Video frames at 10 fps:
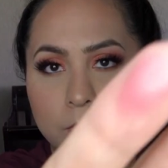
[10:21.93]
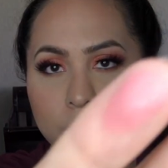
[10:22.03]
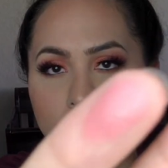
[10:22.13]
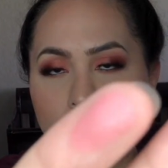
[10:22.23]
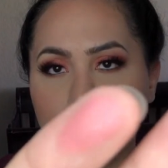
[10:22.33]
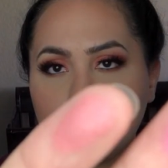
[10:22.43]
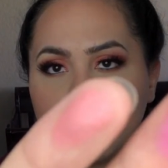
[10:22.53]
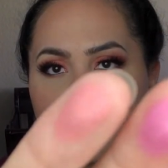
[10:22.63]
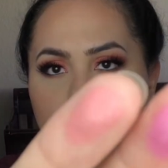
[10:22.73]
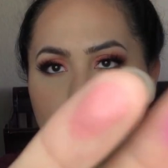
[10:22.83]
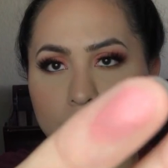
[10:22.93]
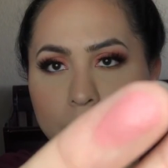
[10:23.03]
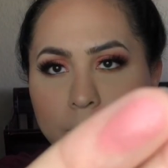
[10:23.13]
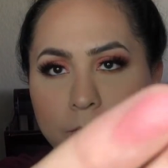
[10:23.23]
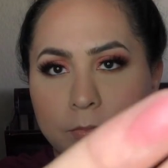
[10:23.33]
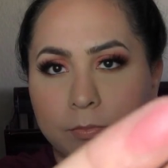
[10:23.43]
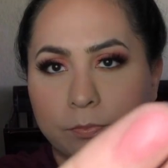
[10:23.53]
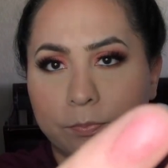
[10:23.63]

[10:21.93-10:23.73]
[no speech]